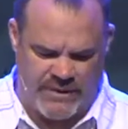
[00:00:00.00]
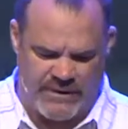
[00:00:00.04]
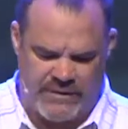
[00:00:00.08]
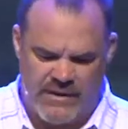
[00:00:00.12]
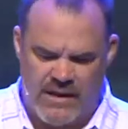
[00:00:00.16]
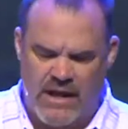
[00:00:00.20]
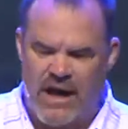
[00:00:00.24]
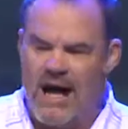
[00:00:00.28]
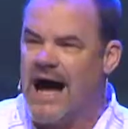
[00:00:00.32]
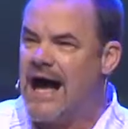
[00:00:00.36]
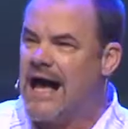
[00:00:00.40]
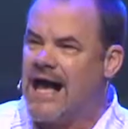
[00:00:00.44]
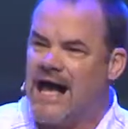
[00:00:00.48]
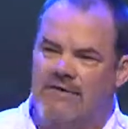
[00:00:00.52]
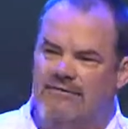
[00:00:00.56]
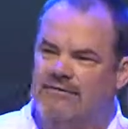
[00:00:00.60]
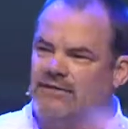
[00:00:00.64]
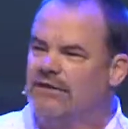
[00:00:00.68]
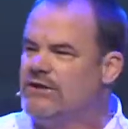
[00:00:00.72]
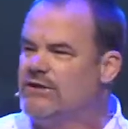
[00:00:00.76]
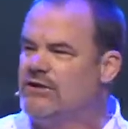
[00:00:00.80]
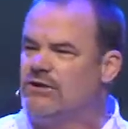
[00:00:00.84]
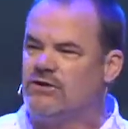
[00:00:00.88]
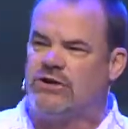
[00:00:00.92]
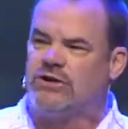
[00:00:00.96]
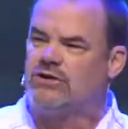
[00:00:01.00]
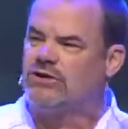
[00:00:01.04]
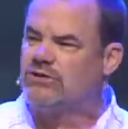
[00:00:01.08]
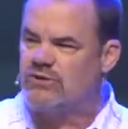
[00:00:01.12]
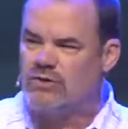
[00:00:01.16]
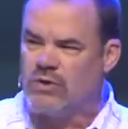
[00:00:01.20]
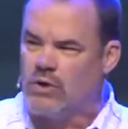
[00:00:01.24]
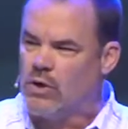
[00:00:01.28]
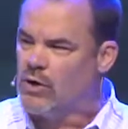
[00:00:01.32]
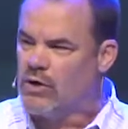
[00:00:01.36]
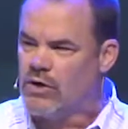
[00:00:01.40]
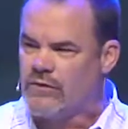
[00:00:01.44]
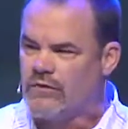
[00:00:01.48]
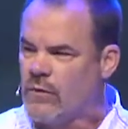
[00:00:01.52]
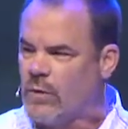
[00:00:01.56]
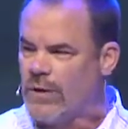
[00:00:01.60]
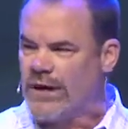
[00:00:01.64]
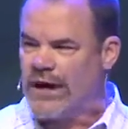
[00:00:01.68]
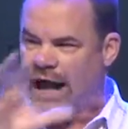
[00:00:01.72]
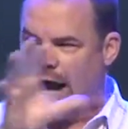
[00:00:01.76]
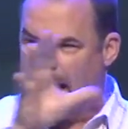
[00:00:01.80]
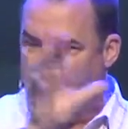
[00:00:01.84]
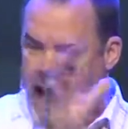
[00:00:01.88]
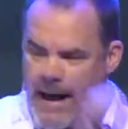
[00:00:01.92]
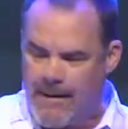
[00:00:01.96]
but I have little control over
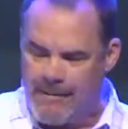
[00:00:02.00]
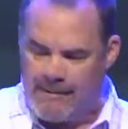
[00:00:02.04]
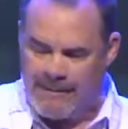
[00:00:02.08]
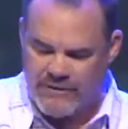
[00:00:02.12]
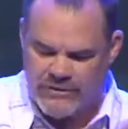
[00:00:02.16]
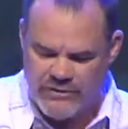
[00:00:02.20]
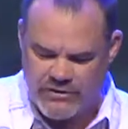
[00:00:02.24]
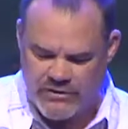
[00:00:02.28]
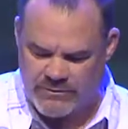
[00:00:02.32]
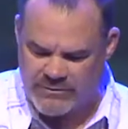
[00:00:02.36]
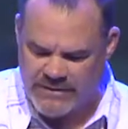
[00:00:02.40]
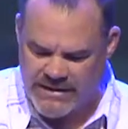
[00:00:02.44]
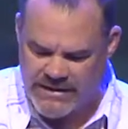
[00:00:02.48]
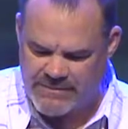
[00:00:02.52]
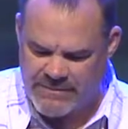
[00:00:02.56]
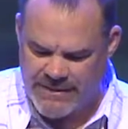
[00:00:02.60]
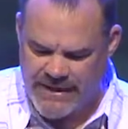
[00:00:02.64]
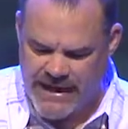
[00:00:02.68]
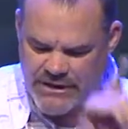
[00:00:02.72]
what happens to me,